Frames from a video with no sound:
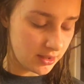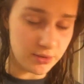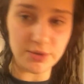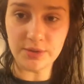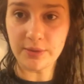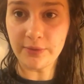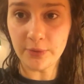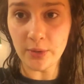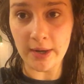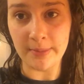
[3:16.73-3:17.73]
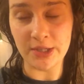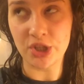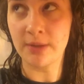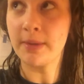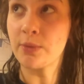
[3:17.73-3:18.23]
there's only four at my
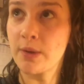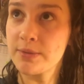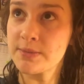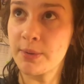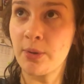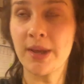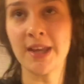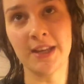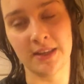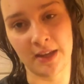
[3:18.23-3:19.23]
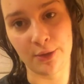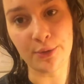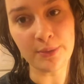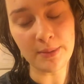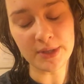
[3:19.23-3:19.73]
gym and one was broken and the other
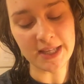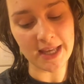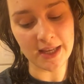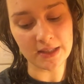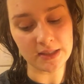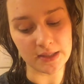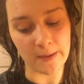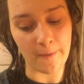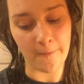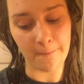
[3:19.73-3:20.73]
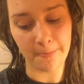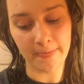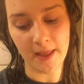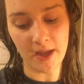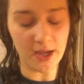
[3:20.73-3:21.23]
three were taken, so
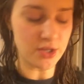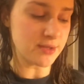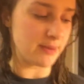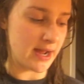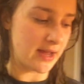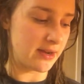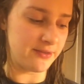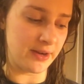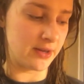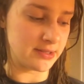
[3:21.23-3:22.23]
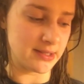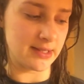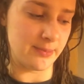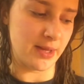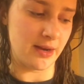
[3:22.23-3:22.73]
I just ran. I figure it's the
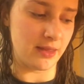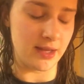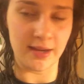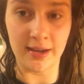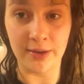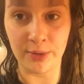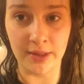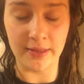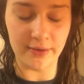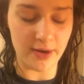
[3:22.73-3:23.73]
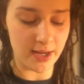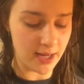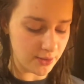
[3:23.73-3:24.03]
same kind of thing. I really like running